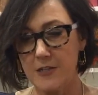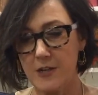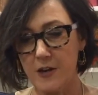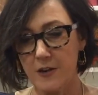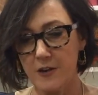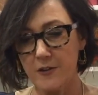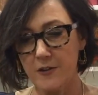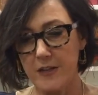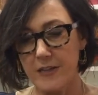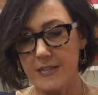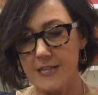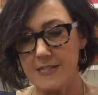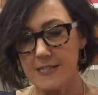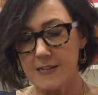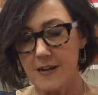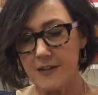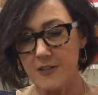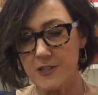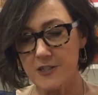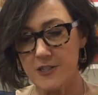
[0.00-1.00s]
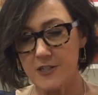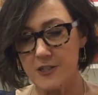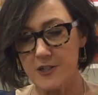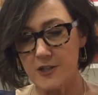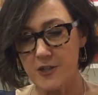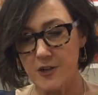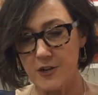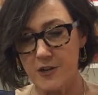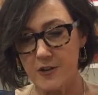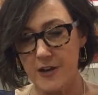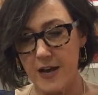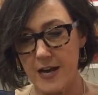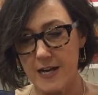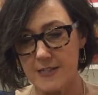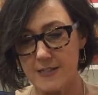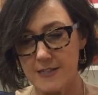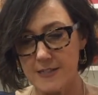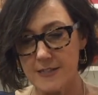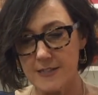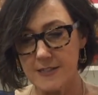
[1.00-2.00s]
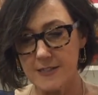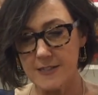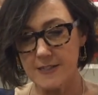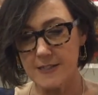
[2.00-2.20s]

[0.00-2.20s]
So I'll start gluing these on just to show you guys.